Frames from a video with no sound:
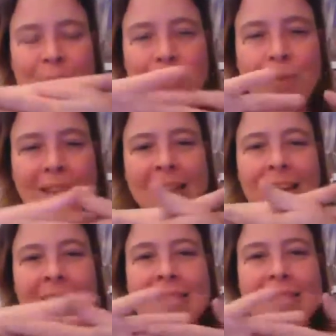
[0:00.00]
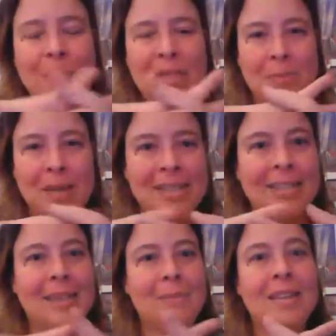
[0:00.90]
Do this, which
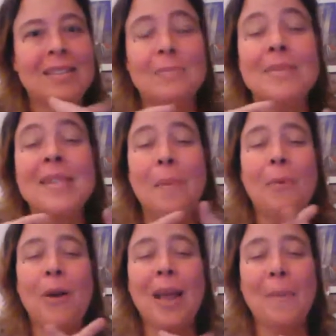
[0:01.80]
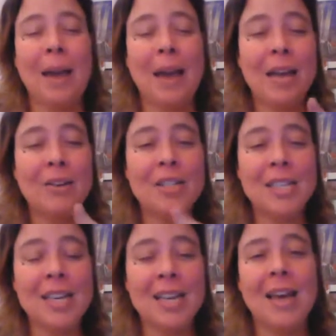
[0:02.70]
basically means I'm separating my
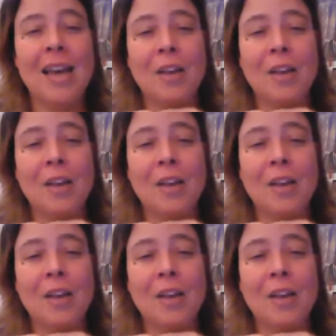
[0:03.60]
energy.